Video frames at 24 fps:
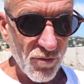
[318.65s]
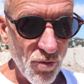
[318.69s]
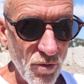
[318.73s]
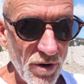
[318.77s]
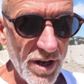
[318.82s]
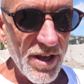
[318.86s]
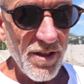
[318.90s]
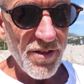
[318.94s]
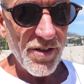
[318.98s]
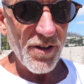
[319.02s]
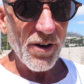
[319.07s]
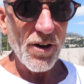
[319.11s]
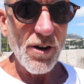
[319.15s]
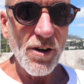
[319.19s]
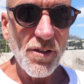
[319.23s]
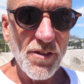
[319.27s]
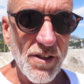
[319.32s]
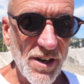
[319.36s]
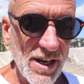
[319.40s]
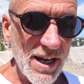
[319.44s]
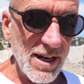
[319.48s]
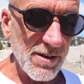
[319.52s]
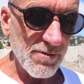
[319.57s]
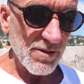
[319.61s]
we thought
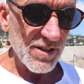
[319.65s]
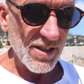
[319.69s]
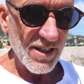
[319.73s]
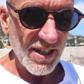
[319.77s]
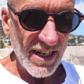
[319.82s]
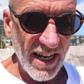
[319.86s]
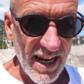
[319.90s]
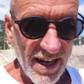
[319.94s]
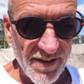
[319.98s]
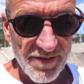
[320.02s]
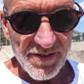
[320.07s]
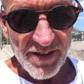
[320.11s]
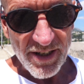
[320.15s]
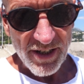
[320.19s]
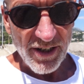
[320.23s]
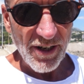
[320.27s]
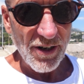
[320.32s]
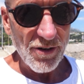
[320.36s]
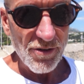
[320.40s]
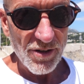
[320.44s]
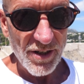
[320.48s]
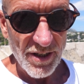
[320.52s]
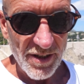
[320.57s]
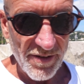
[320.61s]
that I was going to have to
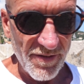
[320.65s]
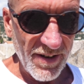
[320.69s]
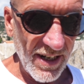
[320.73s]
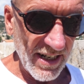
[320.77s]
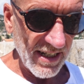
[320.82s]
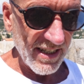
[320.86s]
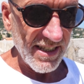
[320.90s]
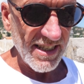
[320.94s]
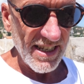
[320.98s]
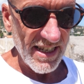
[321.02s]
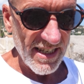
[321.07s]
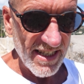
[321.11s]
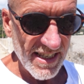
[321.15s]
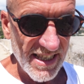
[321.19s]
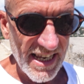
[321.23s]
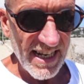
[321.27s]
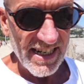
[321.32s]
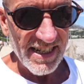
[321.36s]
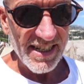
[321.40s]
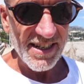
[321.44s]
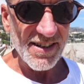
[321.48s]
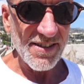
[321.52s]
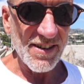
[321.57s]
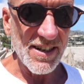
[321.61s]
go to the vaccine
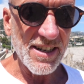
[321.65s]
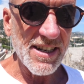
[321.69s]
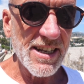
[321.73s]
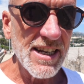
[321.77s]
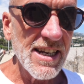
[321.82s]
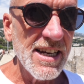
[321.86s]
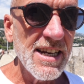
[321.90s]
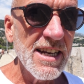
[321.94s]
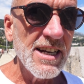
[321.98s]
centre and